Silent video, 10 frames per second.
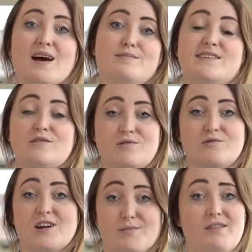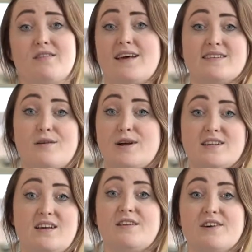I'm still talking about the things I went
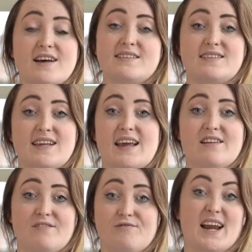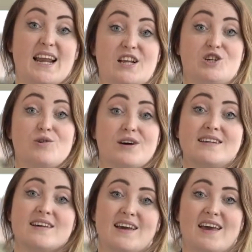to university and really
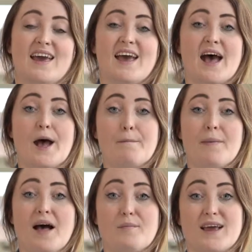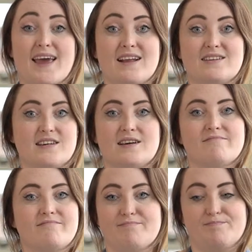enjoyed. Am I getting to
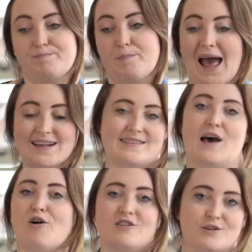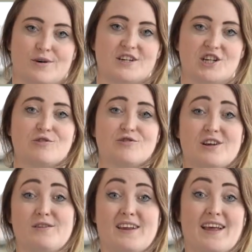pass that on to other
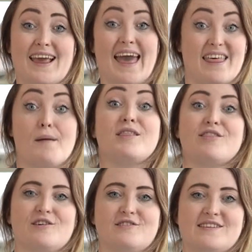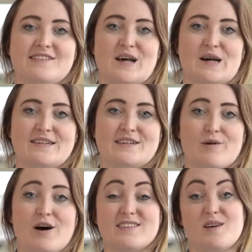children and get them enthused in science as
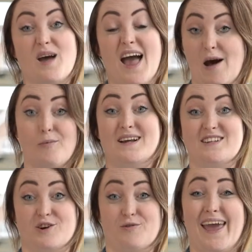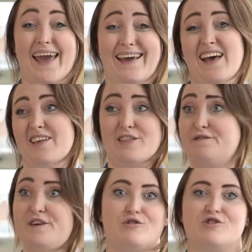well? So I'm helping to create the
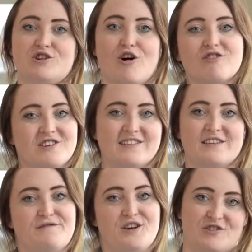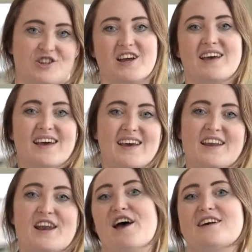future doctors and future
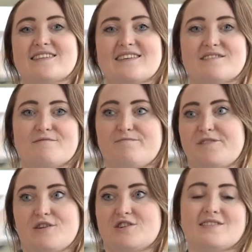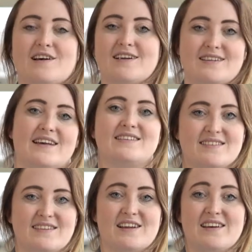nurses and future
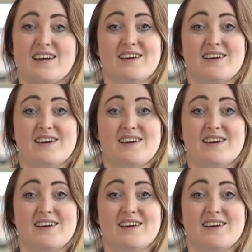scientists, and